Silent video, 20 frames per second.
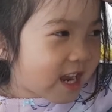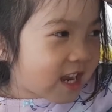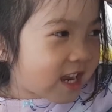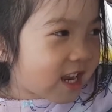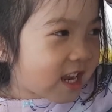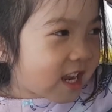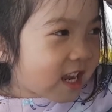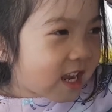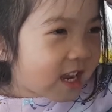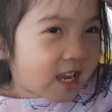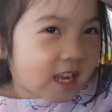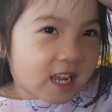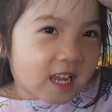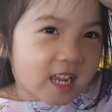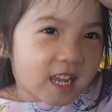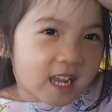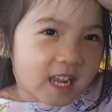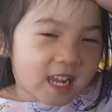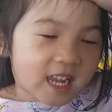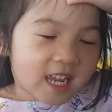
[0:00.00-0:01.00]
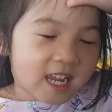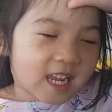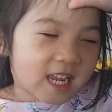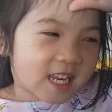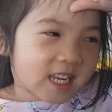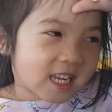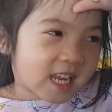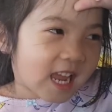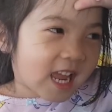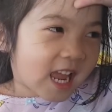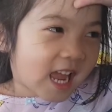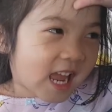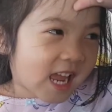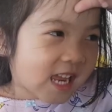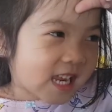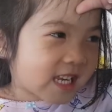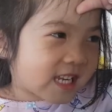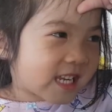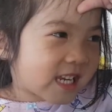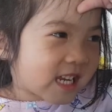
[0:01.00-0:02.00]
Oh, that's cool.
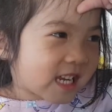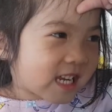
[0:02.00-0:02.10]
And